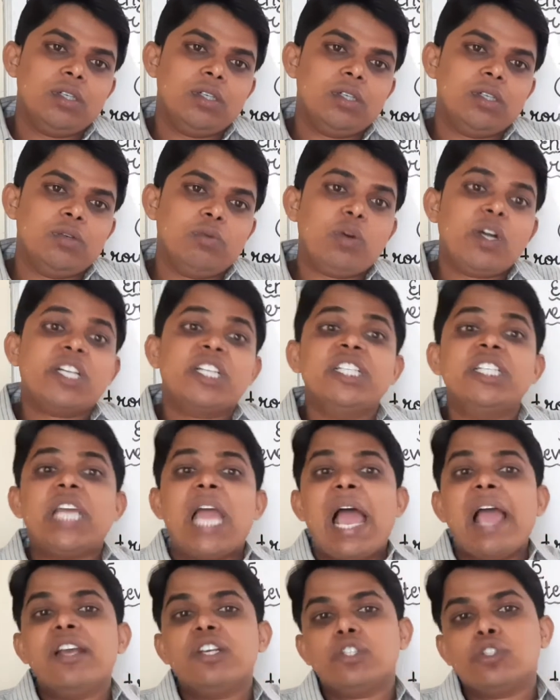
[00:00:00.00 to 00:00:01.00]
What He
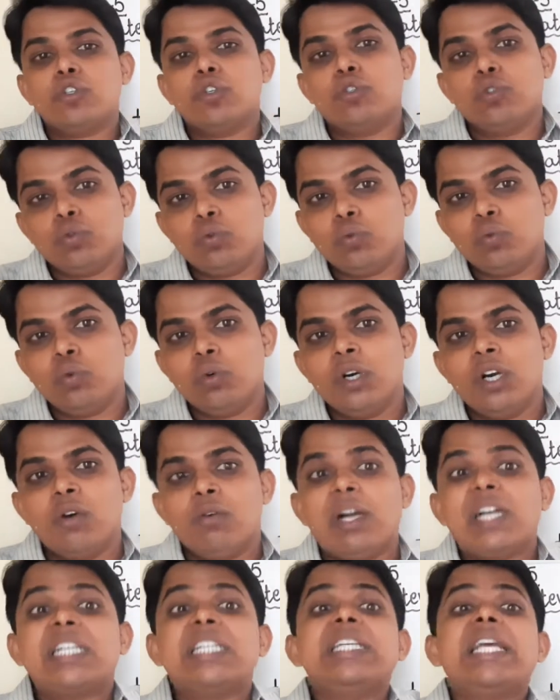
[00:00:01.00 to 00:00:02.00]
has to do,
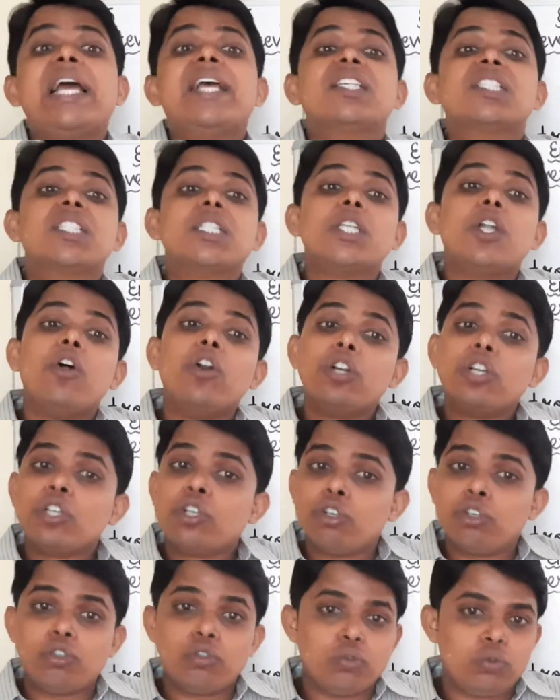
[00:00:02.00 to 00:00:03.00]
what He has not
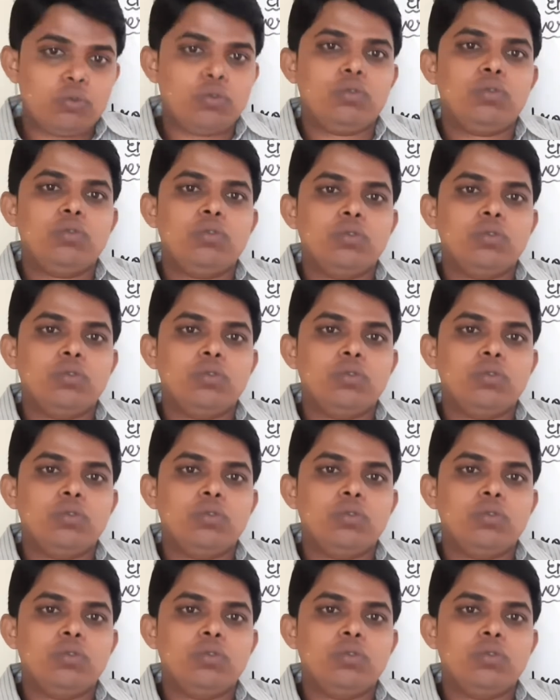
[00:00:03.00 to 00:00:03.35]
to do.